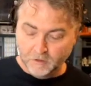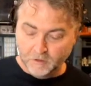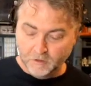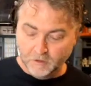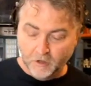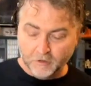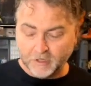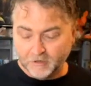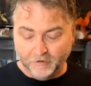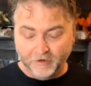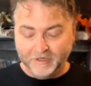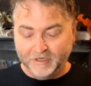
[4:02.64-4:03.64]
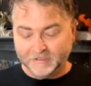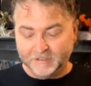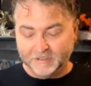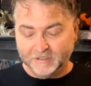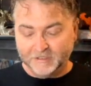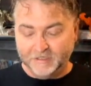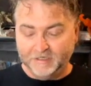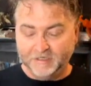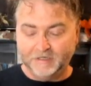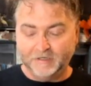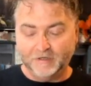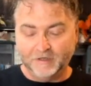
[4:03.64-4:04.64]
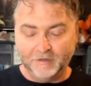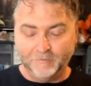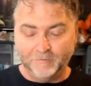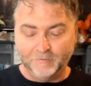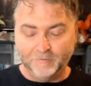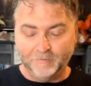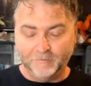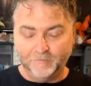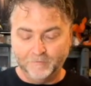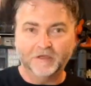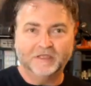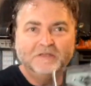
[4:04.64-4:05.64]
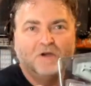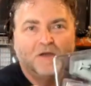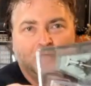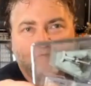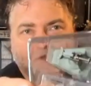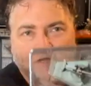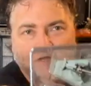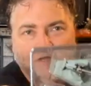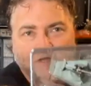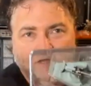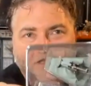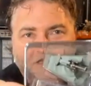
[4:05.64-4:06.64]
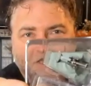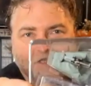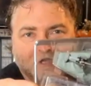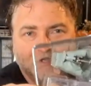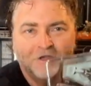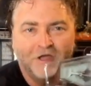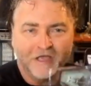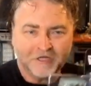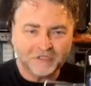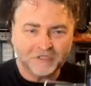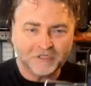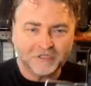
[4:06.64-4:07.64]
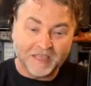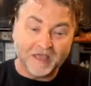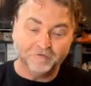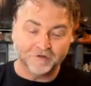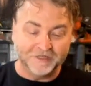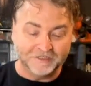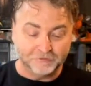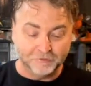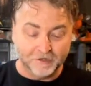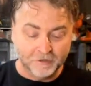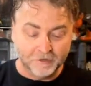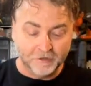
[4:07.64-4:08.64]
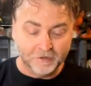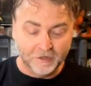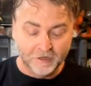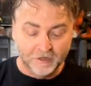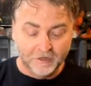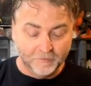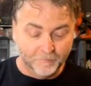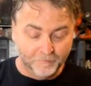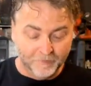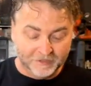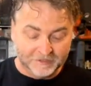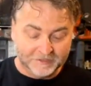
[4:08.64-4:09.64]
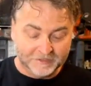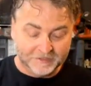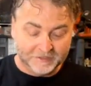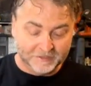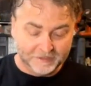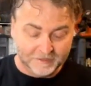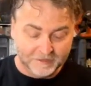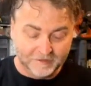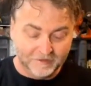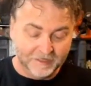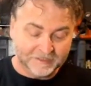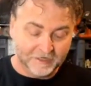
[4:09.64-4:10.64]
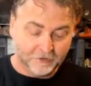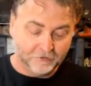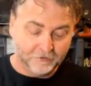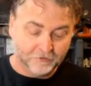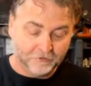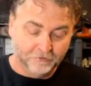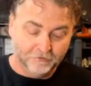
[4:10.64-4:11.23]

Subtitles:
Okay, alright, it's the E-Web gun. I actually have one of these as well, but it's kind of cool.